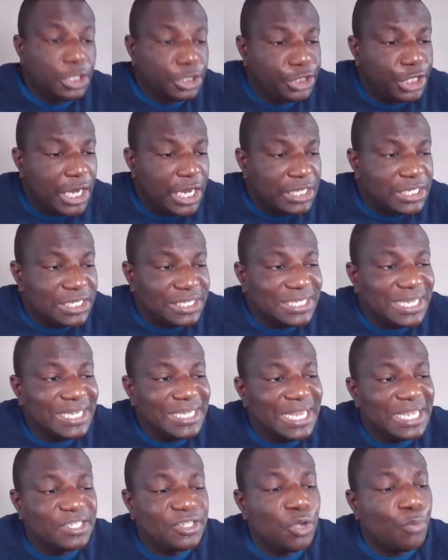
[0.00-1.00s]
Jesus said
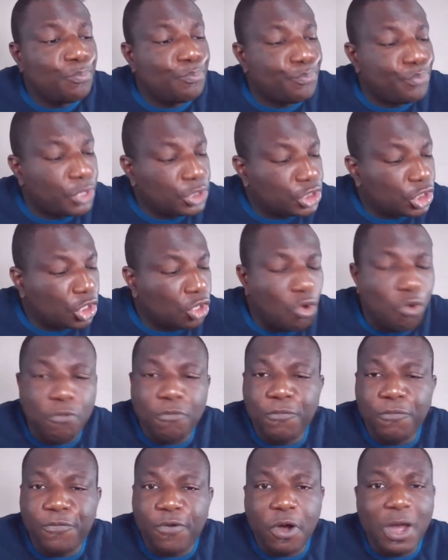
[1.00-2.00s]
there's a
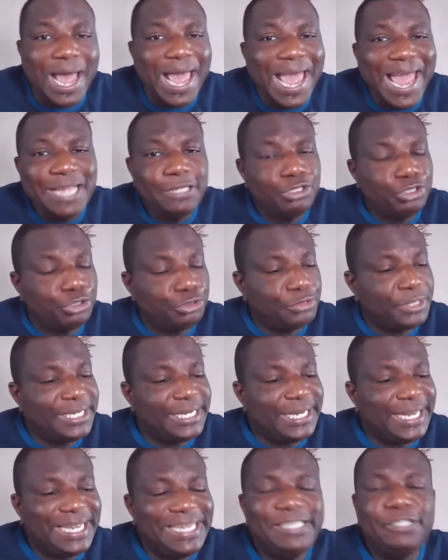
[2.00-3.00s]
protocol for
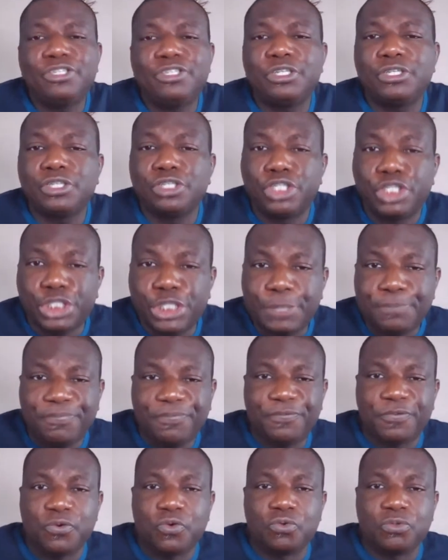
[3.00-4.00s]
entering into the
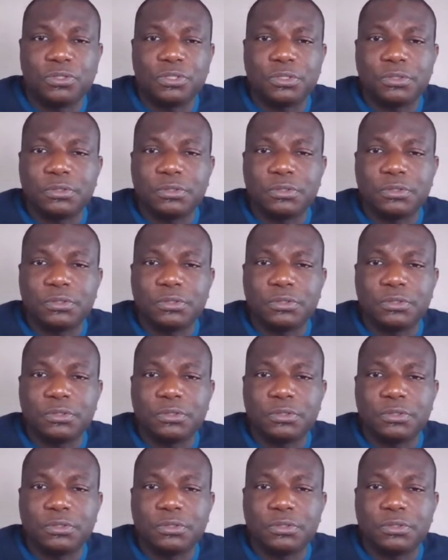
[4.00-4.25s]
sheepfold.